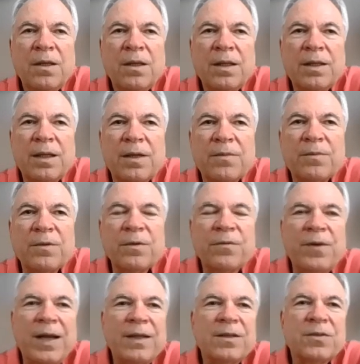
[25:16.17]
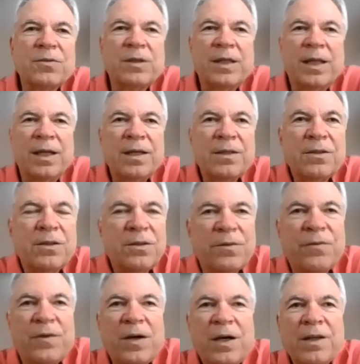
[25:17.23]
Now, factors related to the
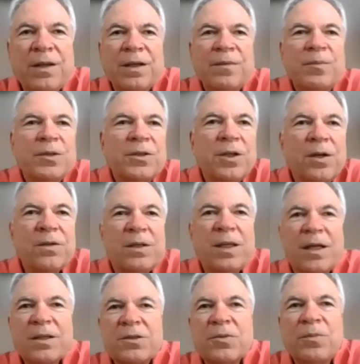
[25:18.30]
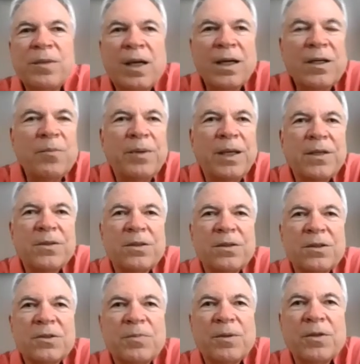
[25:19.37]
father, paternal
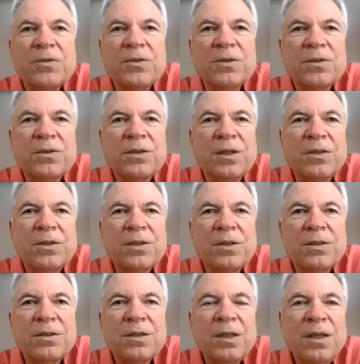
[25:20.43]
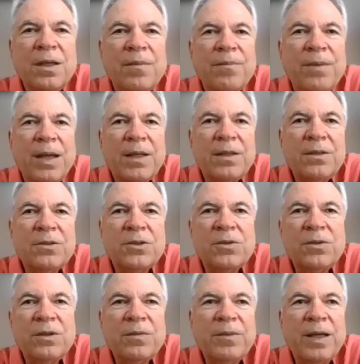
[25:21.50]
occupational exposures such as metal,
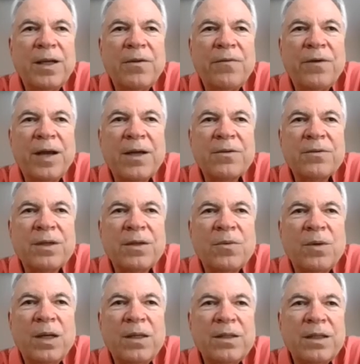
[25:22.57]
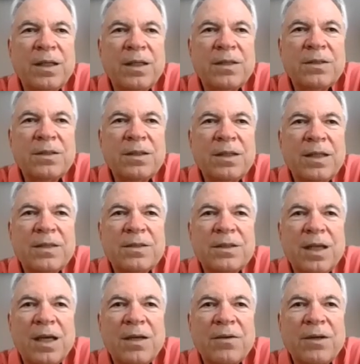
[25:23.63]
jewelry manufacturing, welding, lead
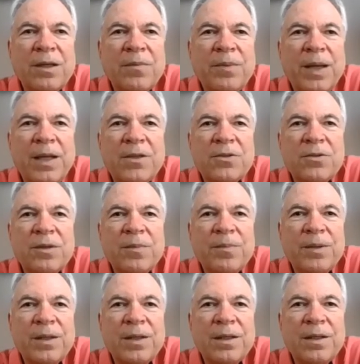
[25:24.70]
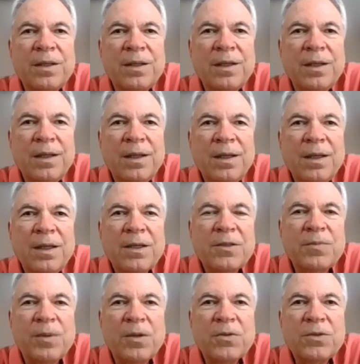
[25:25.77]
soldering, paint stripping,
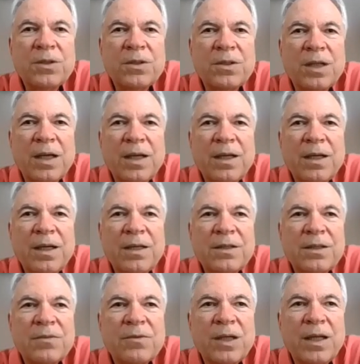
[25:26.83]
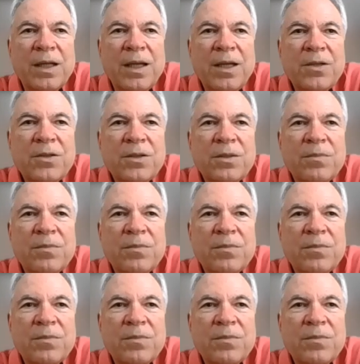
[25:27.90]
exposure to ionizing radiation,